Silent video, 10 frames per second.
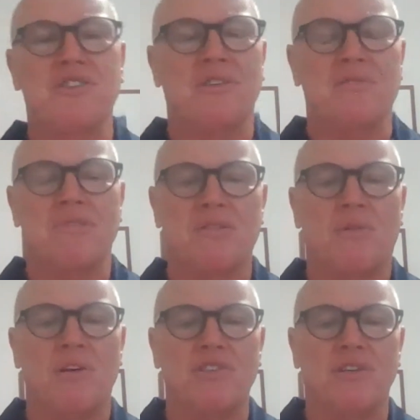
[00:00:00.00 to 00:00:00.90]
It's not
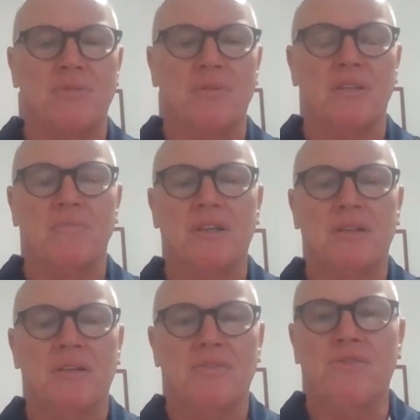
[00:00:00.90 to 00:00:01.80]
quite so
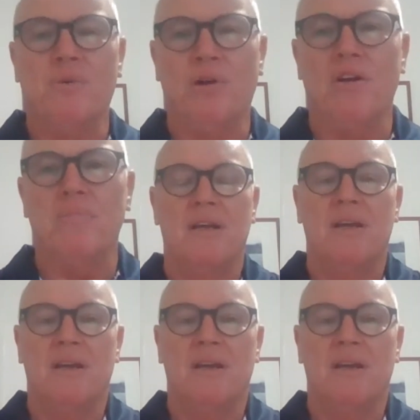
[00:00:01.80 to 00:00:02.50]
full on.